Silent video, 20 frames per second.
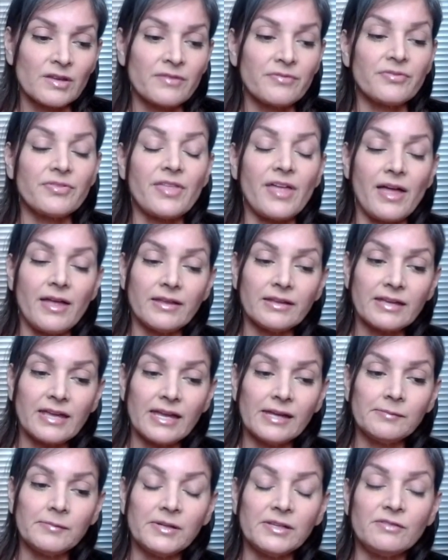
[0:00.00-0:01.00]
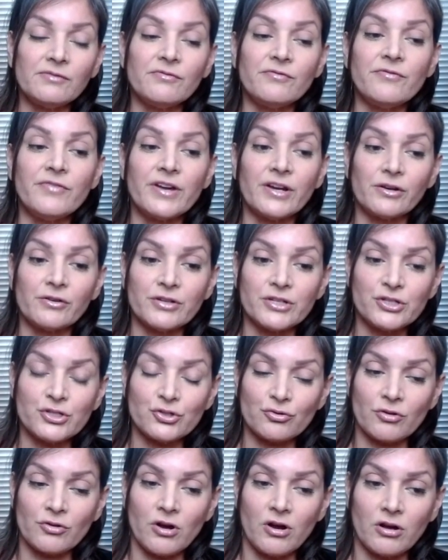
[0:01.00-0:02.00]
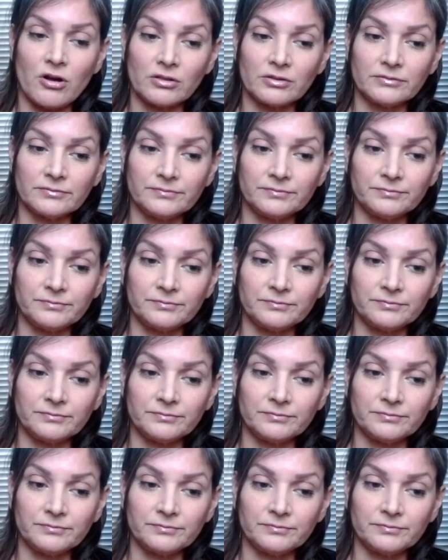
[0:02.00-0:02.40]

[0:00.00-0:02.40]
That came in very strong